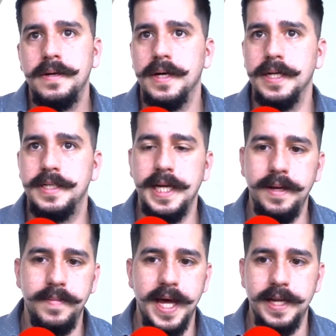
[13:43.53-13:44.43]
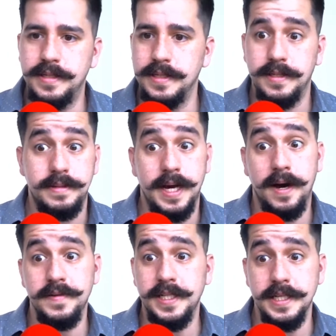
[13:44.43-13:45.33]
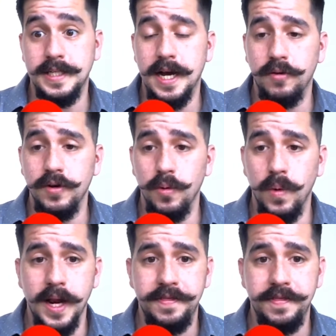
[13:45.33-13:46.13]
a team that just obviously is not going to win.